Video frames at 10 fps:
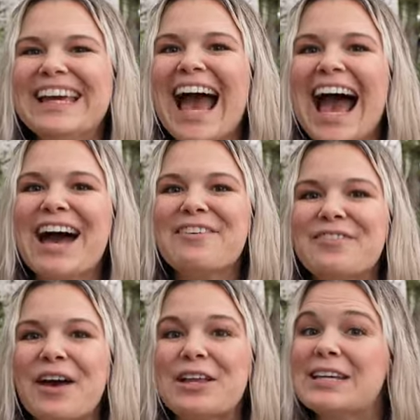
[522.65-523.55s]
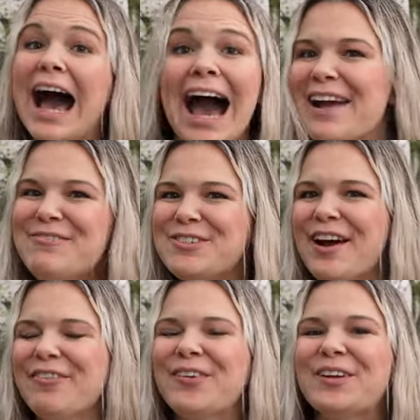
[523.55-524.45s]
We have time
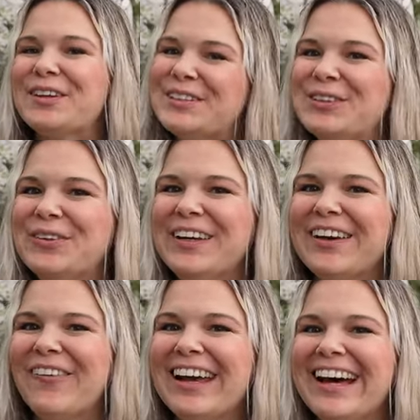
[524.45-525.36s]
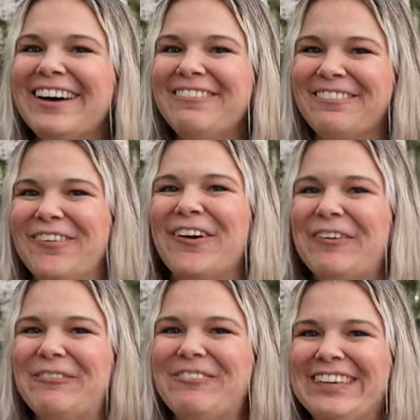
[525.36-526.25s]
traveled to Nagoya
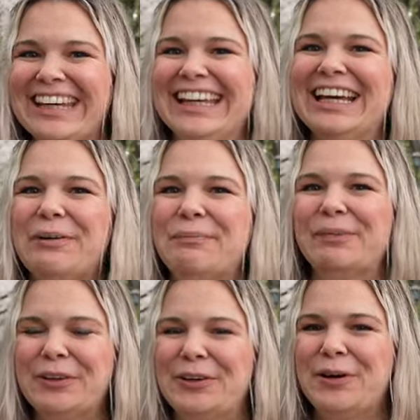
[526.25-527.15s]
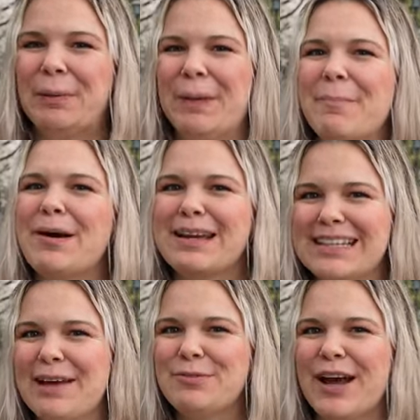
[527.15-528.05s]
for peak bloom. And by
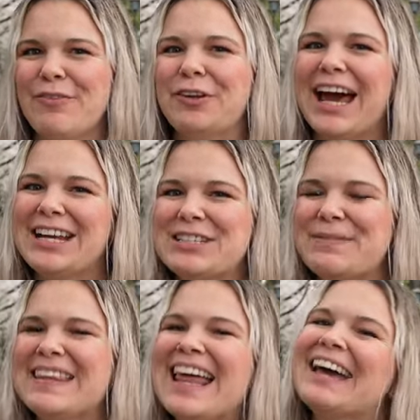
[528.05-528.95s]
time traveled, I just mean